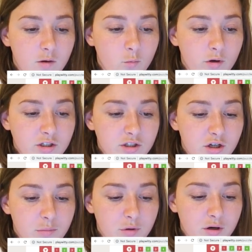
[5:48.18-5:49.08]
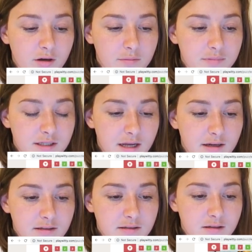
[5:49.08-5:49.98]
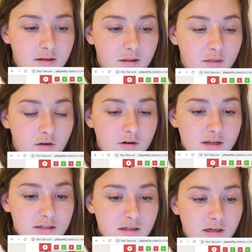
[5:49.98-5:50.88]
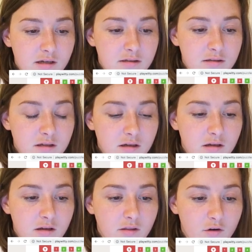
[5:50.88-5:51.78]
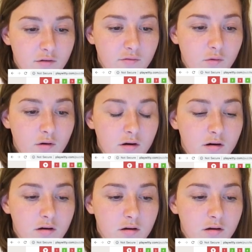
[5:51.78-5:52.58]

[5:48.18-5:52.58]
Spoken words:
Which number comes next? 36, 34,